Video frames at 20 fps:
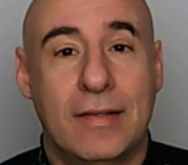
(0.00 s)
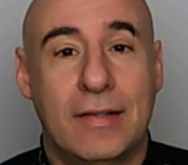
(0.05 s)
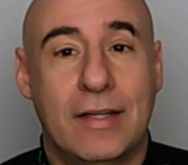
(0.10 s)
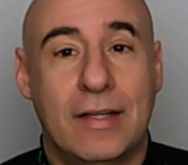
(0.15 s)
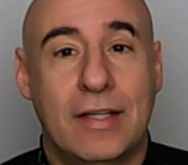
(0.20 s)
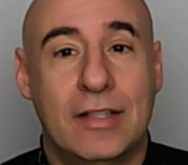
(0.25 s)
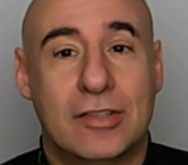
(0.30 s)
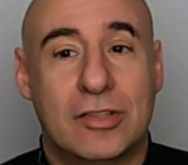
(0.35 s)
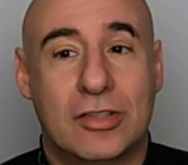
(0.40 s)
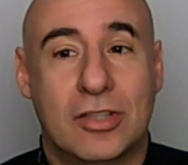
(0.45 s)

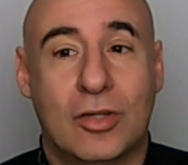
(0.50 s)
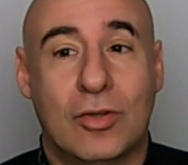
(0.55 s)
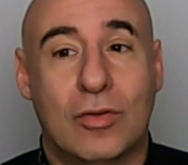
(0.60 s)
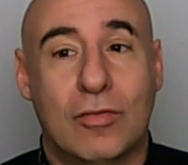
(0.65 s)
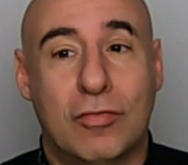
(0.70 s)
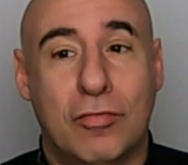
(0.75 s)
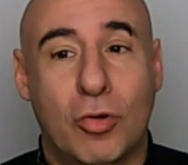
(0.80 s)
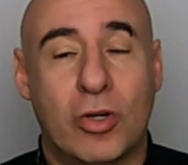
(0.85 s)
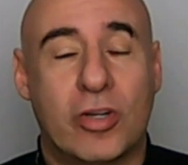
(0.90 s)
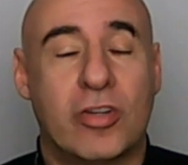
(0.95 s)
And so,
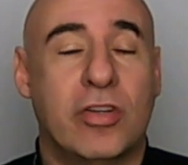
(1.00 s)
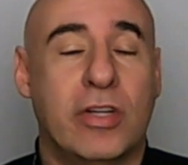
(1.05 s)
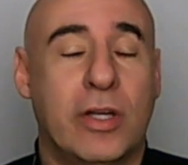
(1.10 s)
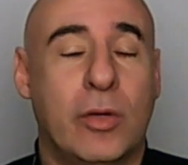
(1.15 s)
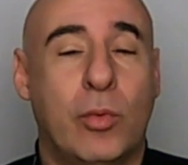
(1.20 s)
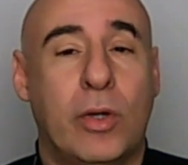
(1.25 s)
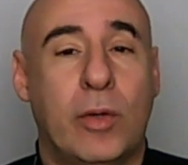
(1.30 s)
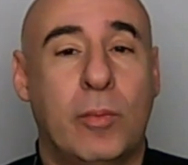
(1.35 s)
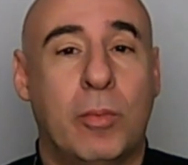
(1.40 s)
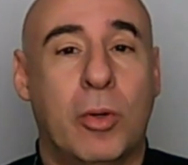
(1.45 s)
fortunately,
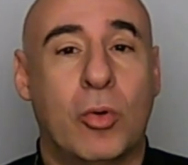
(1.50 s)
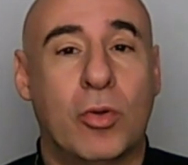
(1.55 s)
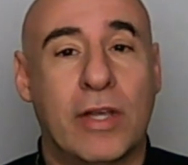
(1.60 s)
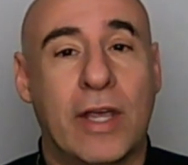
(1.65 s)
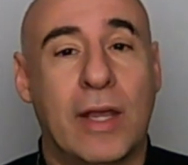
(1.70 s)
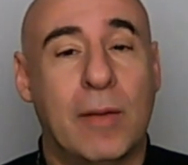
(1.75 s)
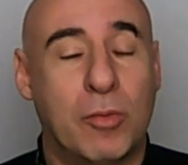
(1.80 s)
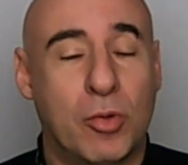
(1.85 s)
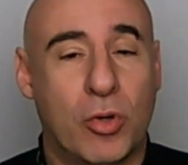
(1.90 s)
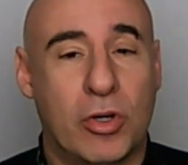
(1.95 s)
we both
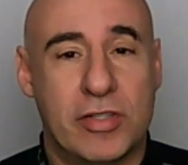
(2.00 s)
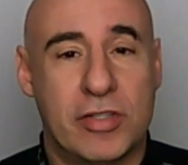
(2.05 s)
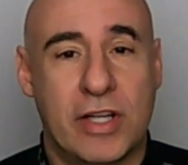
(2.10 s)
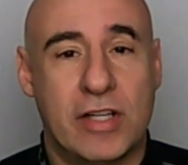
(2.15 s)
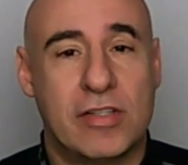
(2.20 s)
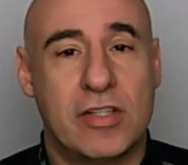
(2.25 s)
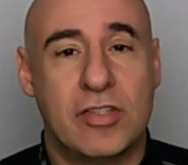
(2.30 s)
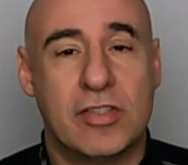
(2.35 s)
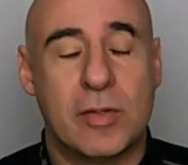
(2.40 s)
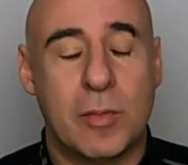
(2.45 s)
came to our
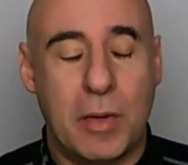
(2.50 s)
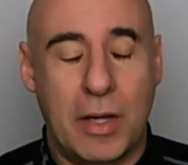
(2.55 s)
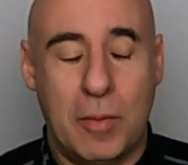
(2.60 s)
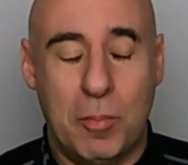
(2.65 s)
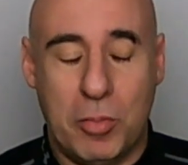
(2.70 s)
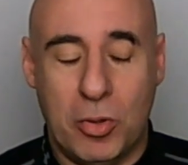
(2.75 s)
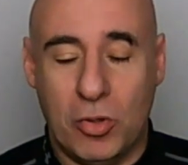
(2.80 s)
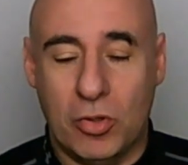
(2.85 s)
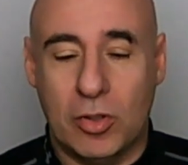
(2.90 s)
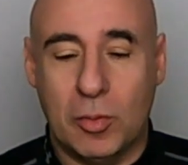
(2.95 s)
senses
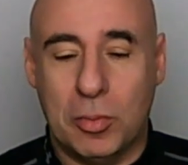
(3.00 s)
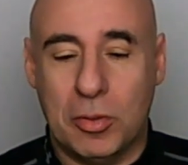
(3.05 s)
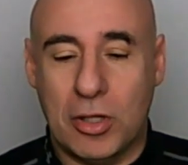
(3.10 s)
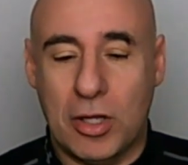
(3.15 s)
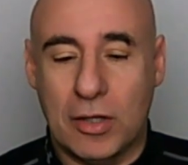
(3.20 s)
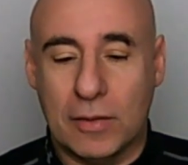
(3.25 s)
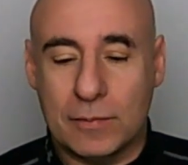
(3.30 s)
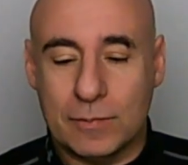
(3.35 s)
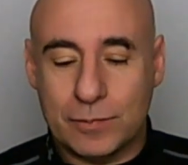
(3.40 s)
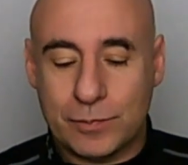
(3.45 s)
and pulled the
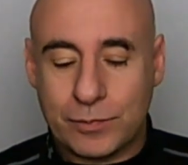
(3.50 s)
plug.